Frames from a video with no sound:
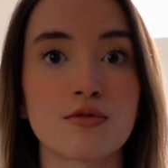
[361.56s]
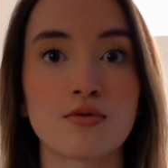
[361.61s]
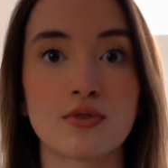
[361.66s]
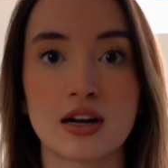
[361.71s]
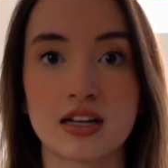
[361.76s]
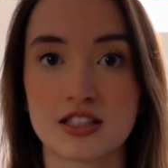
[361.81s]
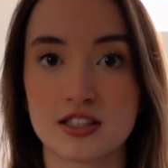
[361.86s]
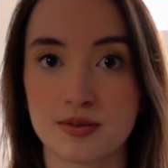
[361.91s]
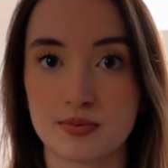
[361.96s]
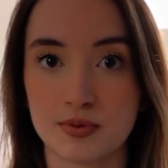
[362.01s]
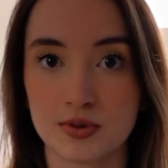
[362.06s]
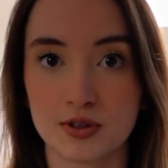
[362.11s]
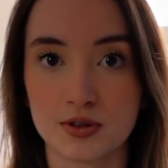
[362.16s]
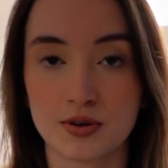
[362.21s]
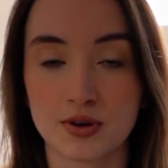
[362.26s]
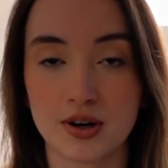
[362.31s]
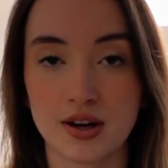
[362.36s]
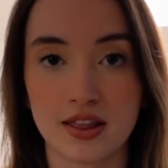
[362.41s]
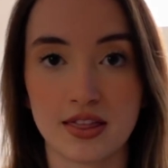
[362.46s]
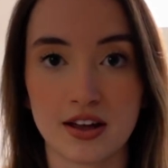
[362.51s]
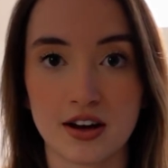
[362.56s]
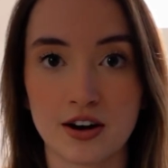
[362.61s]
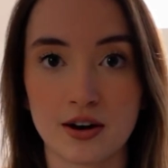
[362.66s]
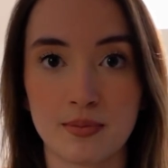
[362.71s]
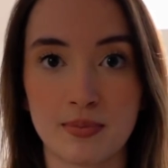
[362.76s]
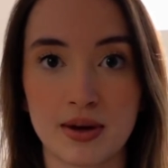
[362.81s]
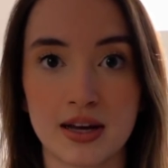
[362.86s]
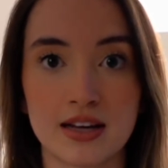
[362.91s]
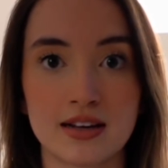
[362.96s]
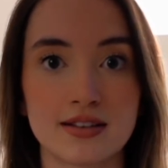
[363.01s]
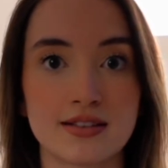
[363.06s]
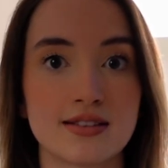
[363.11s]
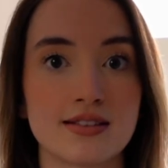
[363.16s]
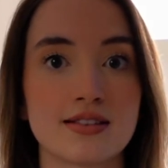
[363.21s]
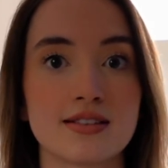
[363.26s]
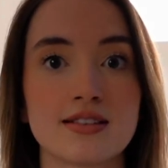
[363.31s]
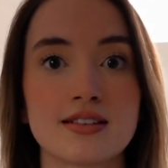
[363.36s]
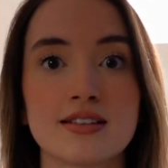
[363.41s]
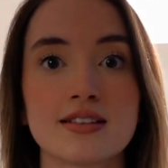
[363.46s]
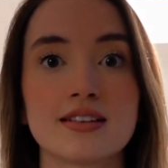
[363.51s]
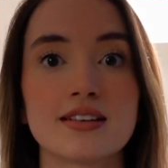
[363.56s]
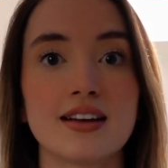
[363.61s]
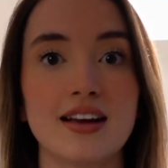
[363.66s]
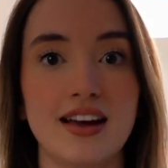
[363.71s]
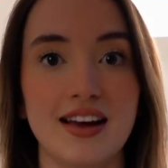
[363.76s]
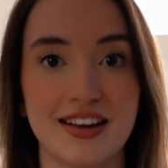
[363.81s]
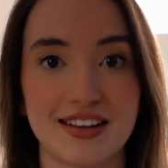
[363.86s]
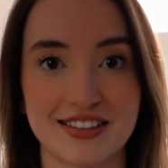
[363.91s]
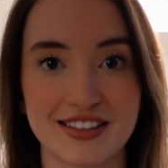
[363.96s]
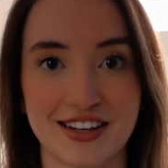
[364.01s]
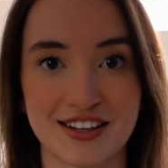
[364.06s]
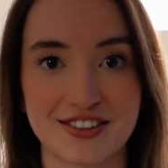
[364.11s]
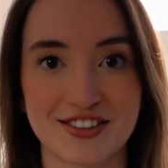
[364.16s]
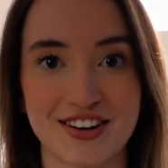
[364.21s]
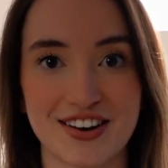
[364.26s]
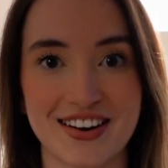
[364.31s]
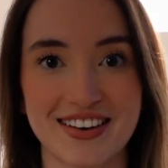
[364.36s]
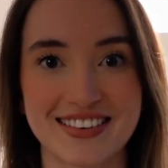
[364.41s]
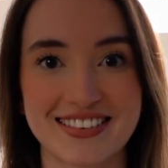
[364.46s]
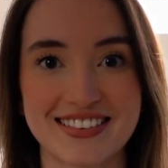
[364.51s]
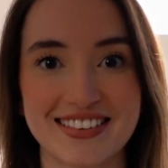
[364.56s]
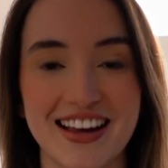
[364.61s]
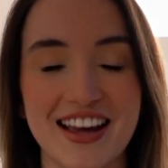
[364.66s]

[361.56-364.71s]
respiratory therapist, etc.